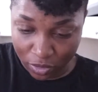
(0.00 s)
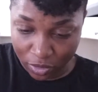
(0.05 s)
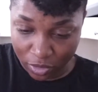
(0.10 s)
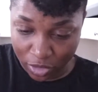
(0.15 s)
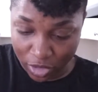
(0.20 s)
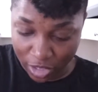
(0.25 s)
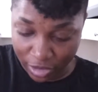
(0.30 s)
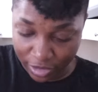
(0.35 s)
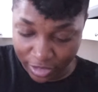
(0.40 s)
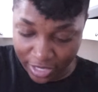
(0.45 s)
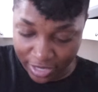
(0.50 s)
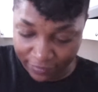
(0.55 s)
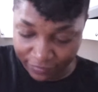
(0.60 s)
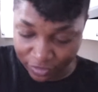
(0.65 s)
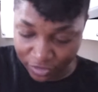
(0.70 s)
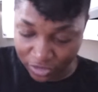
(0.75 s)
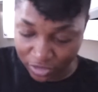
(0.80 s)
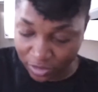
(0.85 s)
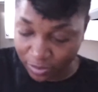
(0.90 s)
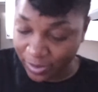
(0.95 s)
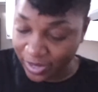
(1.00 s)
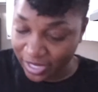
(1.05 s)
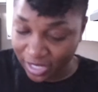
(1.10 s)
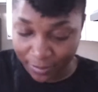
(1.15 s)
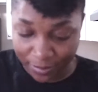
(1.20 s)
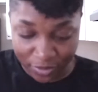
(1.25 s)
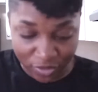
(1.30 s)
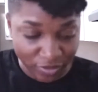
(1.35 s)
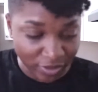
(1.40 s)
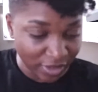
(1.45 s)
You already have cheese. The
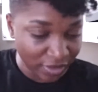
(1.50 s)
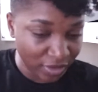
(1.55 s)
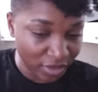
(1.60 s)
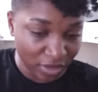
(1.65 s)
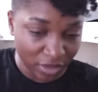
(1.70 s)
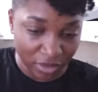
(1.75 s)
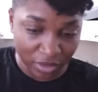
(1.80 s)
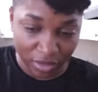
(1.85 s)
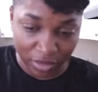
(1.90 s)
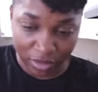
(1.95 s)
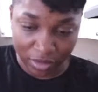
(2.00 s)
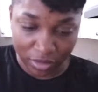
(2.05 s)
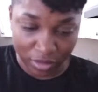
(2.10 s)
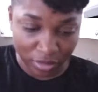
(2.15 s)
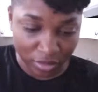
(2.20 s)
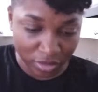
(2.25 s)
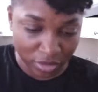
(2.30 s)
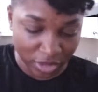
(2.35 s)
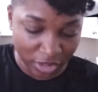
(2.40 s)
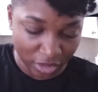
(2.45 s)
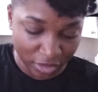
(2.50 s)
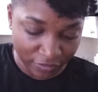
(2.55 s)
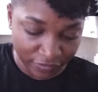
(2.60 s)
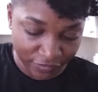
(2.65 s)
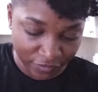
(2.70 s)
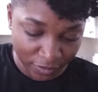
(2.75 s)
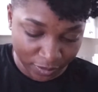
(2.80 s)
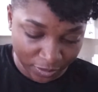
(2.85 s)
pineapple's right there. Take off your